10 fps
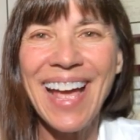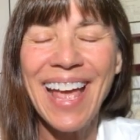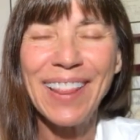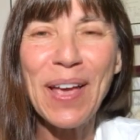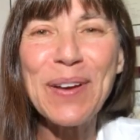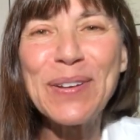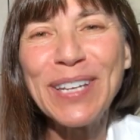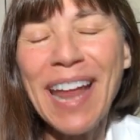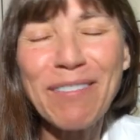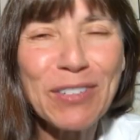Hello,
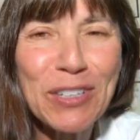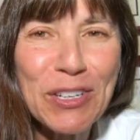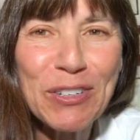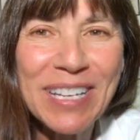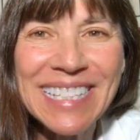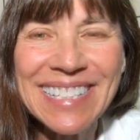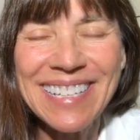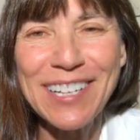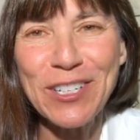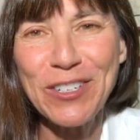good afternoon. It's
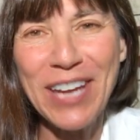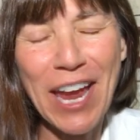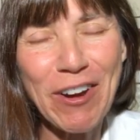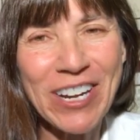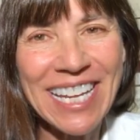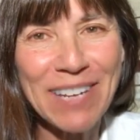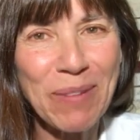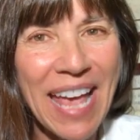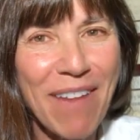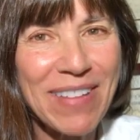Dr. Karen,
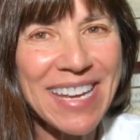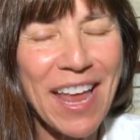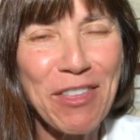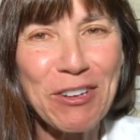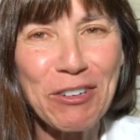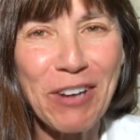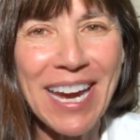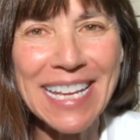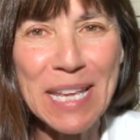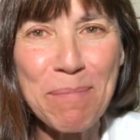and we have another
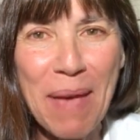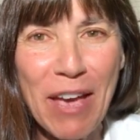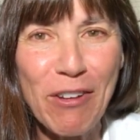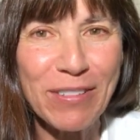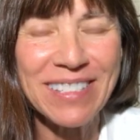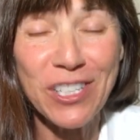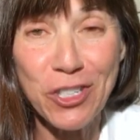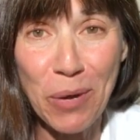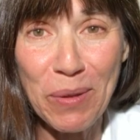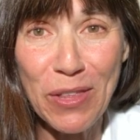great email to
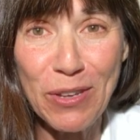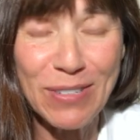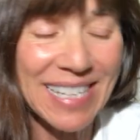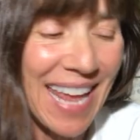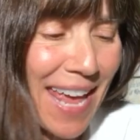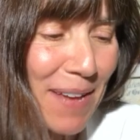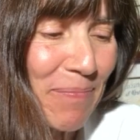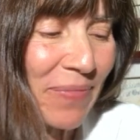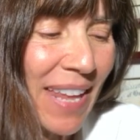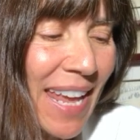share with you today.
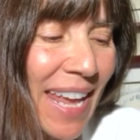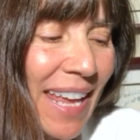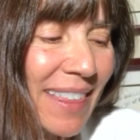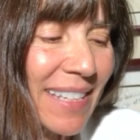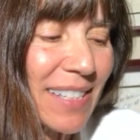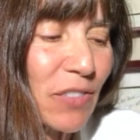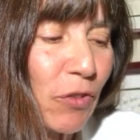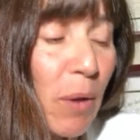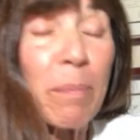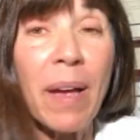This is
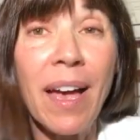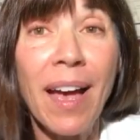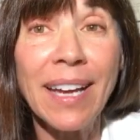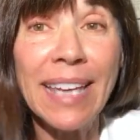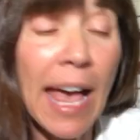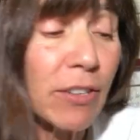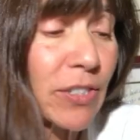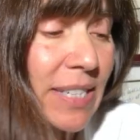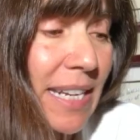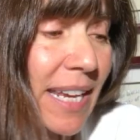from uh,
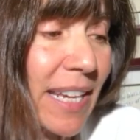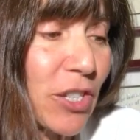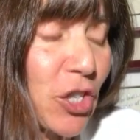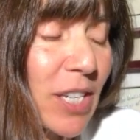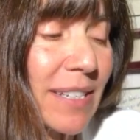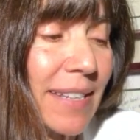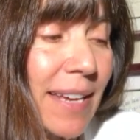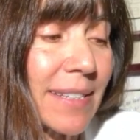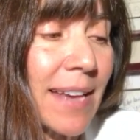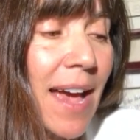Kelsey, and she
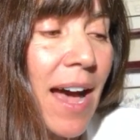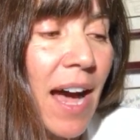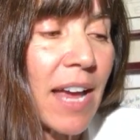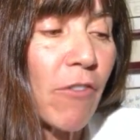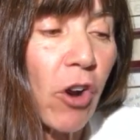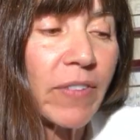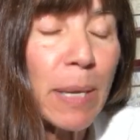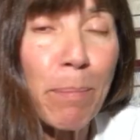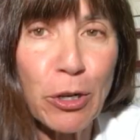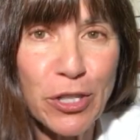says, I have
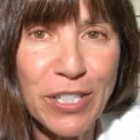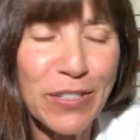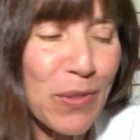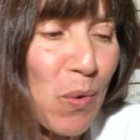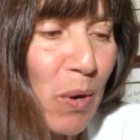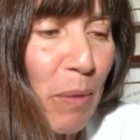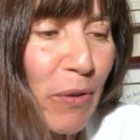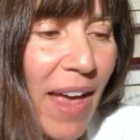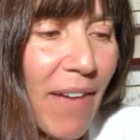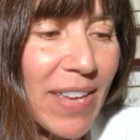already purchased the
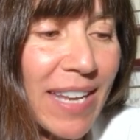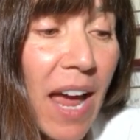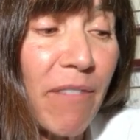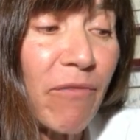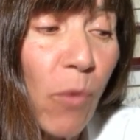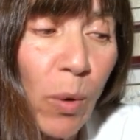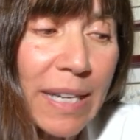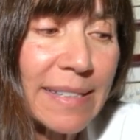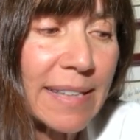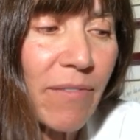hormone Heaven. I'm
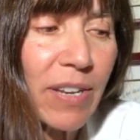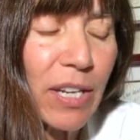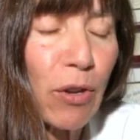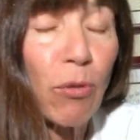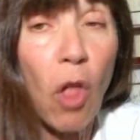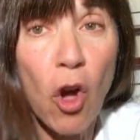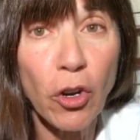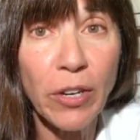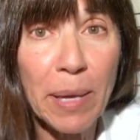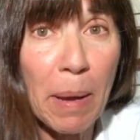47 and no
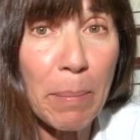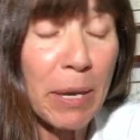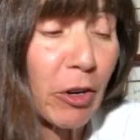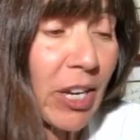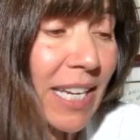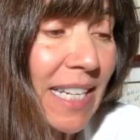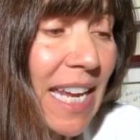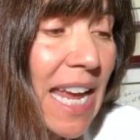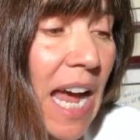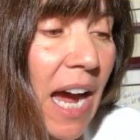longer get my period.
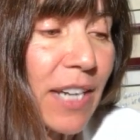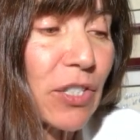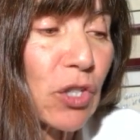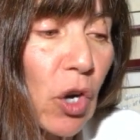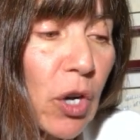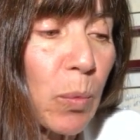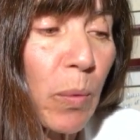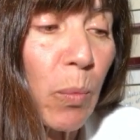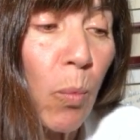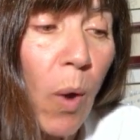I start
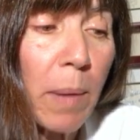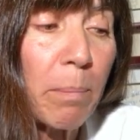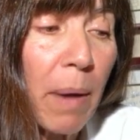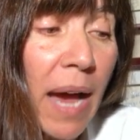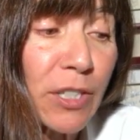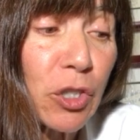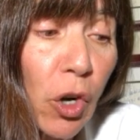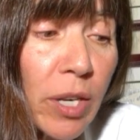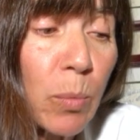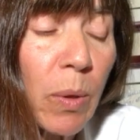with one. I
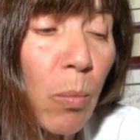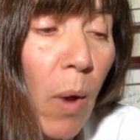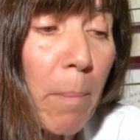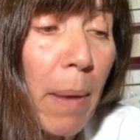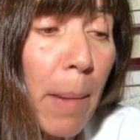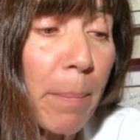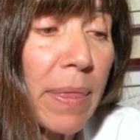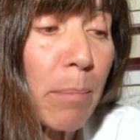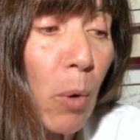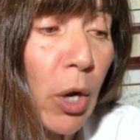started with one pump
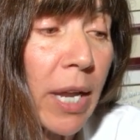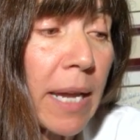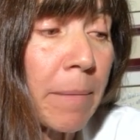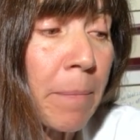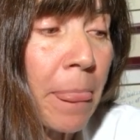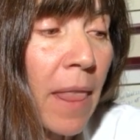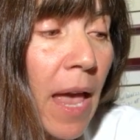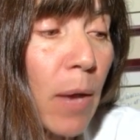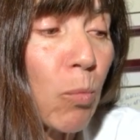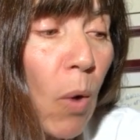in the morning
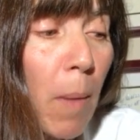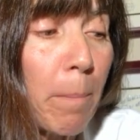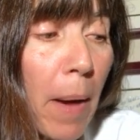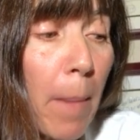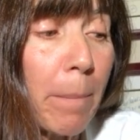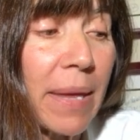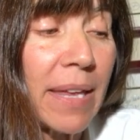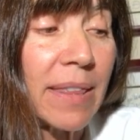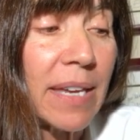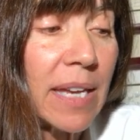and one pump
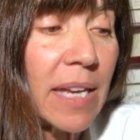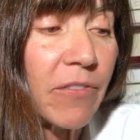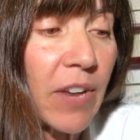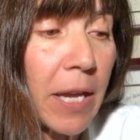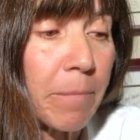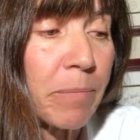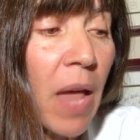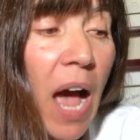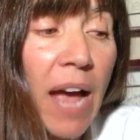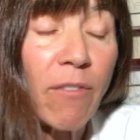in the evening.
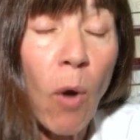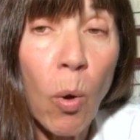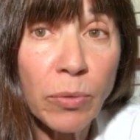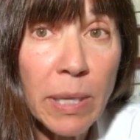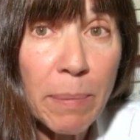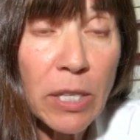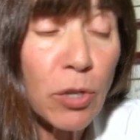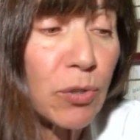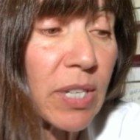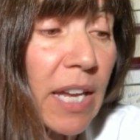I've only been
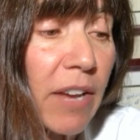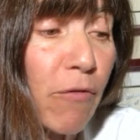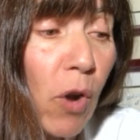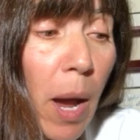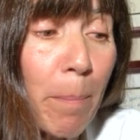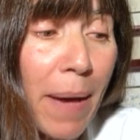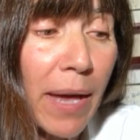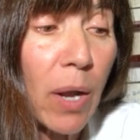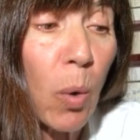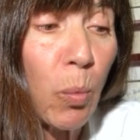using it for
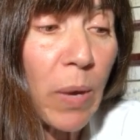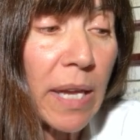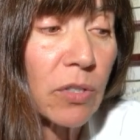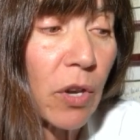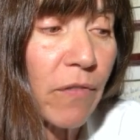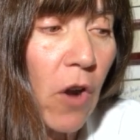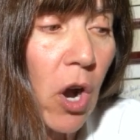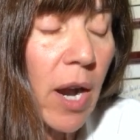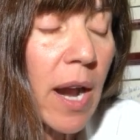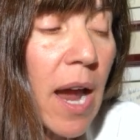about a week so
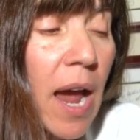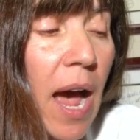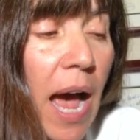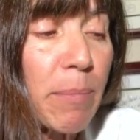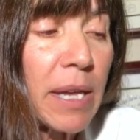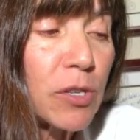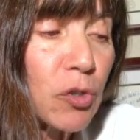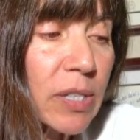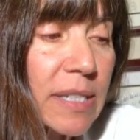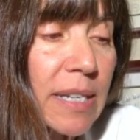far. I'm
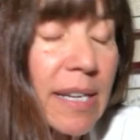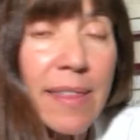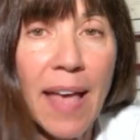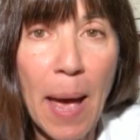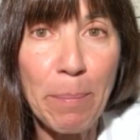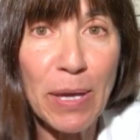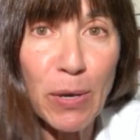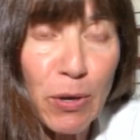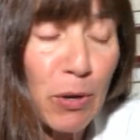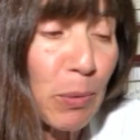interested in the Happy
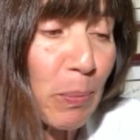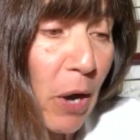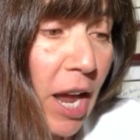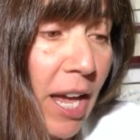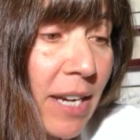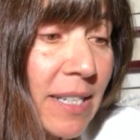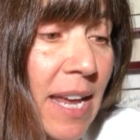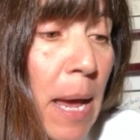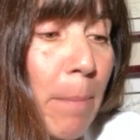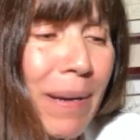Hoo Hoo product,
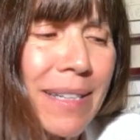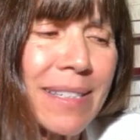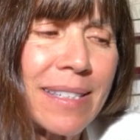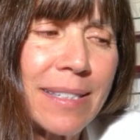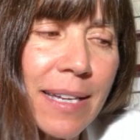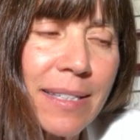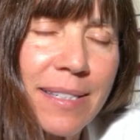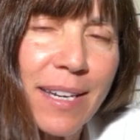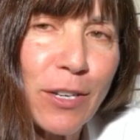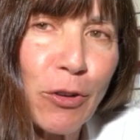but
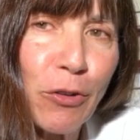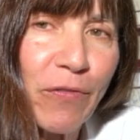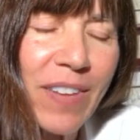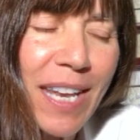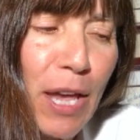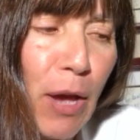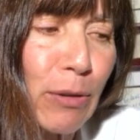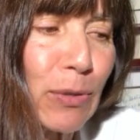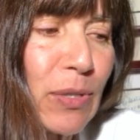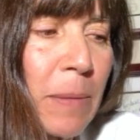since in your
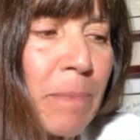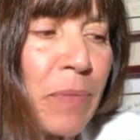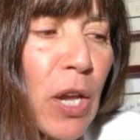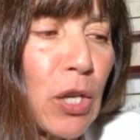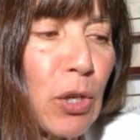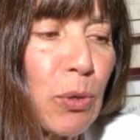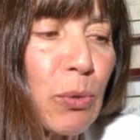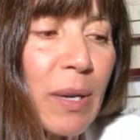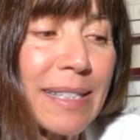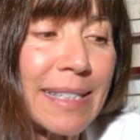videos
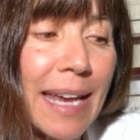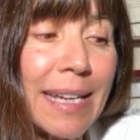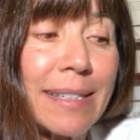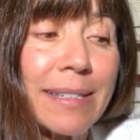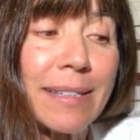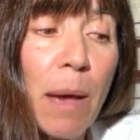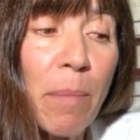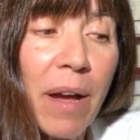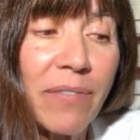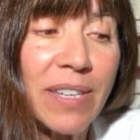you say
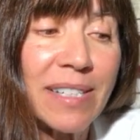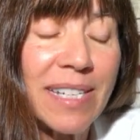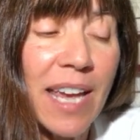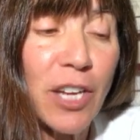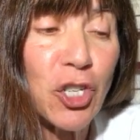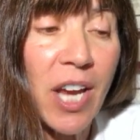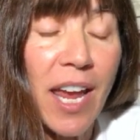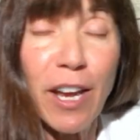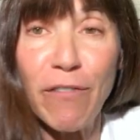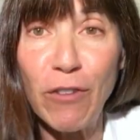some of the
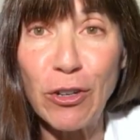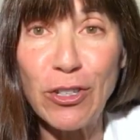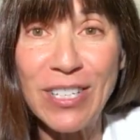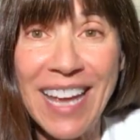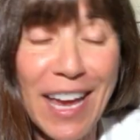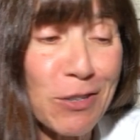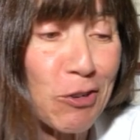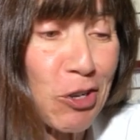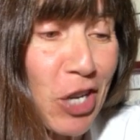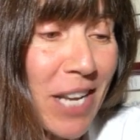DHEA converts to
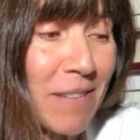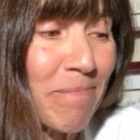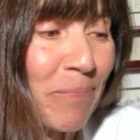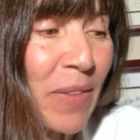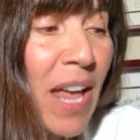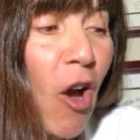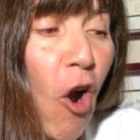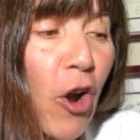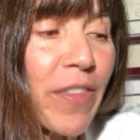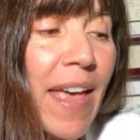estrogen,
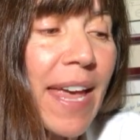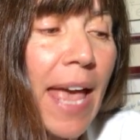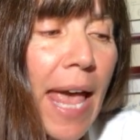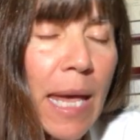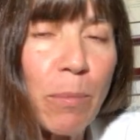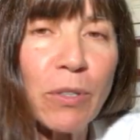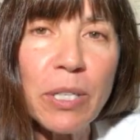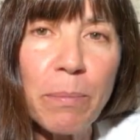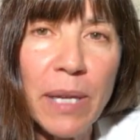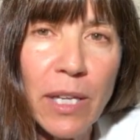are they able
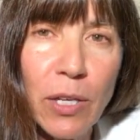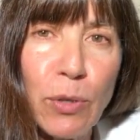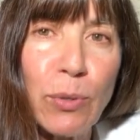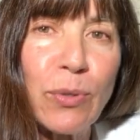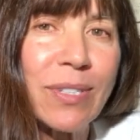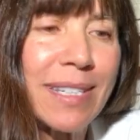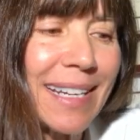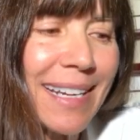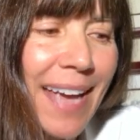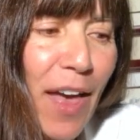to be used
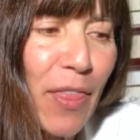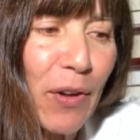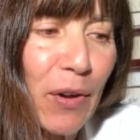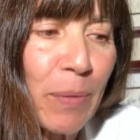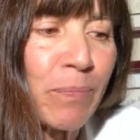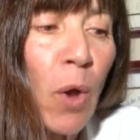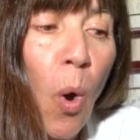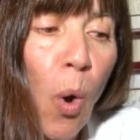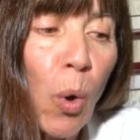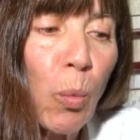together
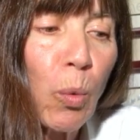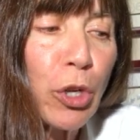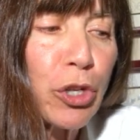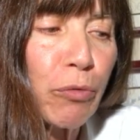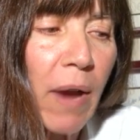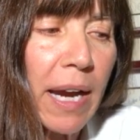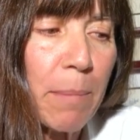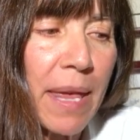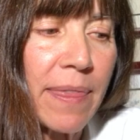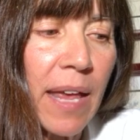or would you
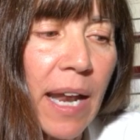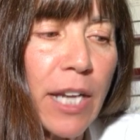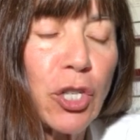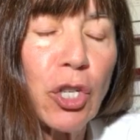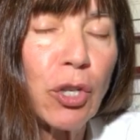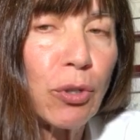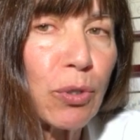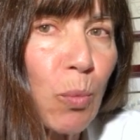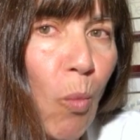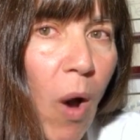recommend that I
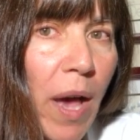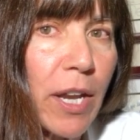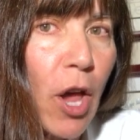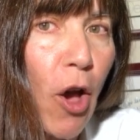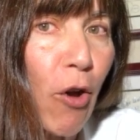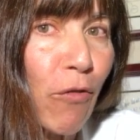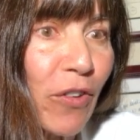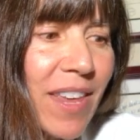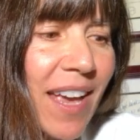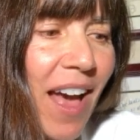choose one
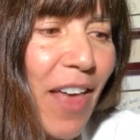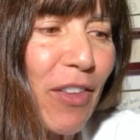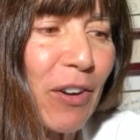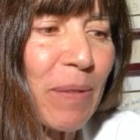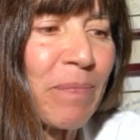over the other?